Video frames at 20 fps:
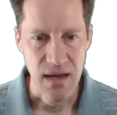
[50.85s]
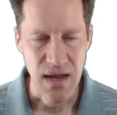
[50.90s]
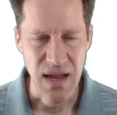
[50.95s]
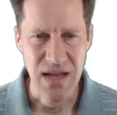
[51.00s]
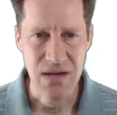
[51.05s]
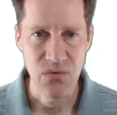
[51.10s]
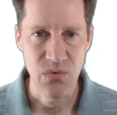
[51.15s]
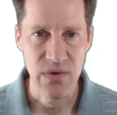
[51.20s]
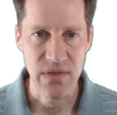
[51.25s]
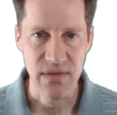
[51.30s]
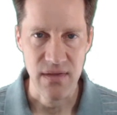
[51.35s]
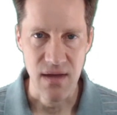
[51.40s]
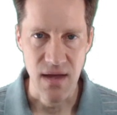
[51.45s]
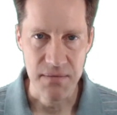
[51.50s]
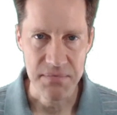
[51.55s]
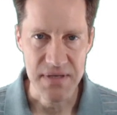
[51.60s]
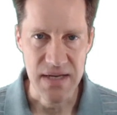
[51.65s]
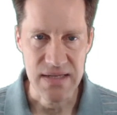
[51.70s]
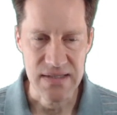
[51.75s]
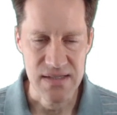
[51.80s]
And with
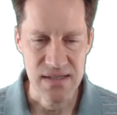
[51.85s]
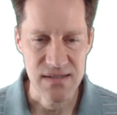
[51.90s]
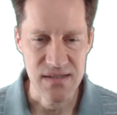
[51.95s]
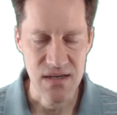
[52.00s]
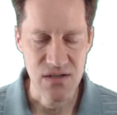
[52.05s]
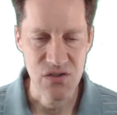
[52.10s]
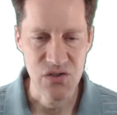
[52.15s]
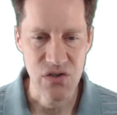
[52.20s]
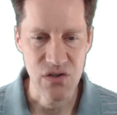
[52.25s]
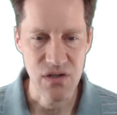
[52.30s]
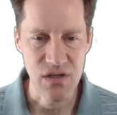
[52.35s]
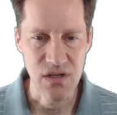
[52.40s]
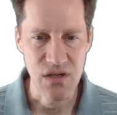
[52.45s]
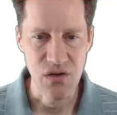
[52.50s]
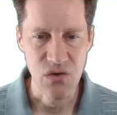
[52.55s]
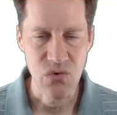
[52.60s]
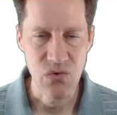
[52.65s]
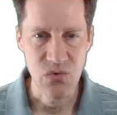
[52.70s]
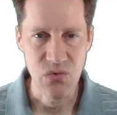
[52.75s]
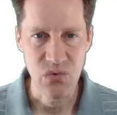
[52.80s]
updates, essentially,
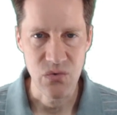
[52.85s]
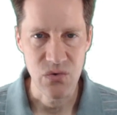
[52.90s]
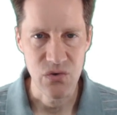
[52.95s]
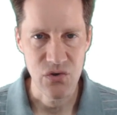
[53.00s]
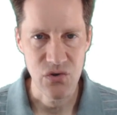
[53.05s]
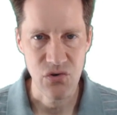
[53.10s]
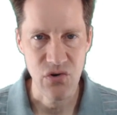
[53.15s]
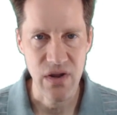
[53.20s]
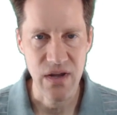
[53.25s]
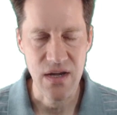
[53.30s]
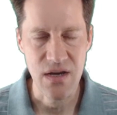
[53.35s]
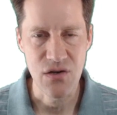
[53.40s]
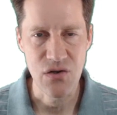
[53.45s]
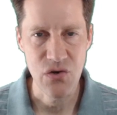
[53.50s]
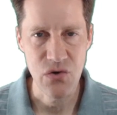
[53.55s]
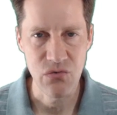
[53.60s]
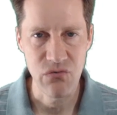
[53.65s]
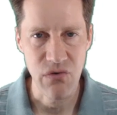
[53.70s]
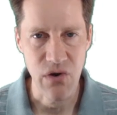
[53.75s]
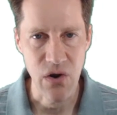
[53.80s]
you create a
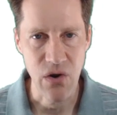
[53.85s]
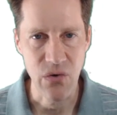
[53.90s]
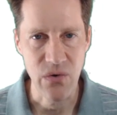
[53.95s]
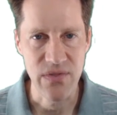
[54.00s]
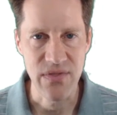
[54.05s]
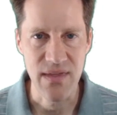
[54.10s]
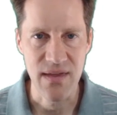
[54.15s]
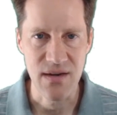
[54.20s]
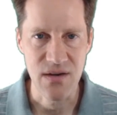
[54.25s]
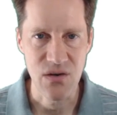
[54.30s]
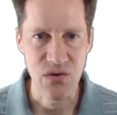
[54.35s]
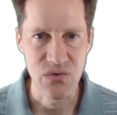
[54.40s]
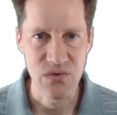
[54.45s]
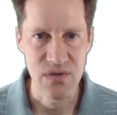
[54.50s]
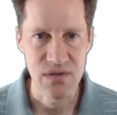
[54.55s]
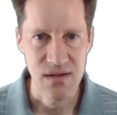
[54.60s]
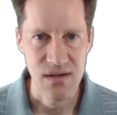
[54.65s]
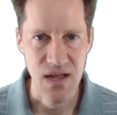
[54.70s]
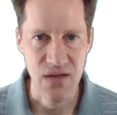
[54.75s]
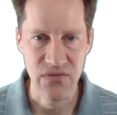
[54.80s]
new row and then you
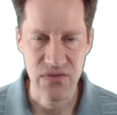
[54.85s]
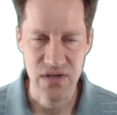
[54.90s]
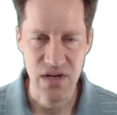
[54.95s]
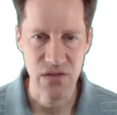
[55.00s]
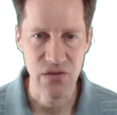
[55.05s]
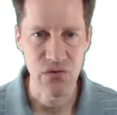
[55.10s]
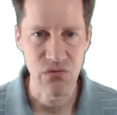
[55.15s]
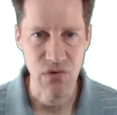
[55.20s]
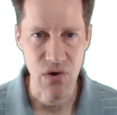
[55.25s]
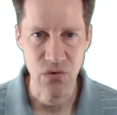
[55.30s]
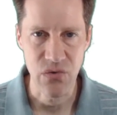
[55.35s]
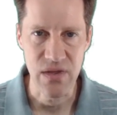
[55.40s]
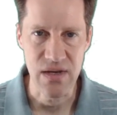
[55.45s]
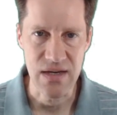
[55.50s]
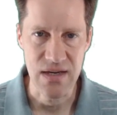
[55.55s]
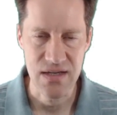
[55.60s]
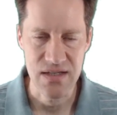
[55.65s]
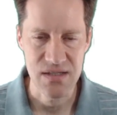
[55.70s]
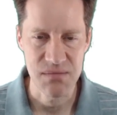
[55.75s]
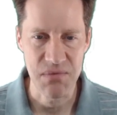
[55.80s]
have another row
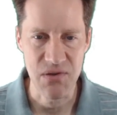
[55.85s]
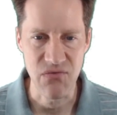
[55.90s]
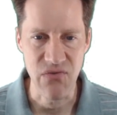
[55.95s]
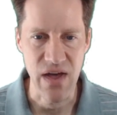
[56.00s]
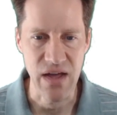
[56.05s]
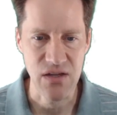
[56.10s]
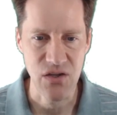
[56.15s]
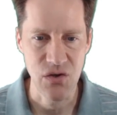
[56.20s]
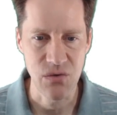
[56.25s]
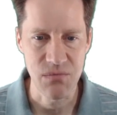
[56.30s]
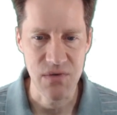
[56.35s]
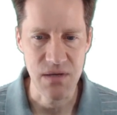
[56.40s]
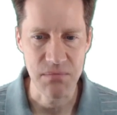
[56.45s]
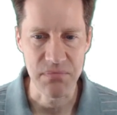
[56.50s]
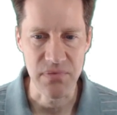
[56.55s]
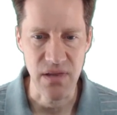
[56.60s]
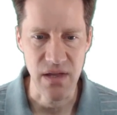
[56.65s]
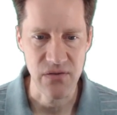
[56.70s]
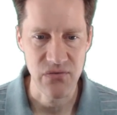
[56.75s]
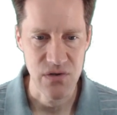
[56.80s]
that needs to be vacuumed
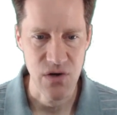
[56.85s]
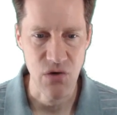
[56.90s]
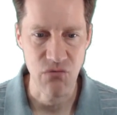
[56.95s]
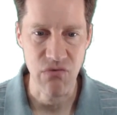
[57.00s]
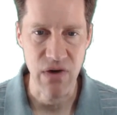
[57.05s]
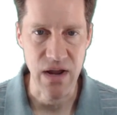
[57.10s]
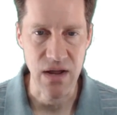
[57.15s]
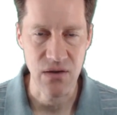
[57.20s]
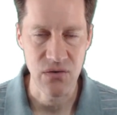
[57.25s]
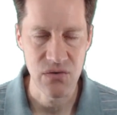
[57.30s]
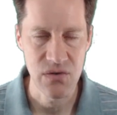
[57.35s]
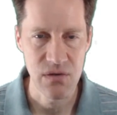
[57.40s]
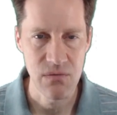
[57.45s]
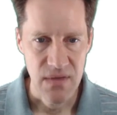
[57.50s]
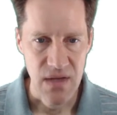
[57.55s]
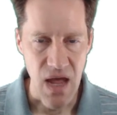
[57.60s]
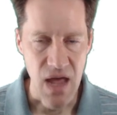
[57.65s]
up left around.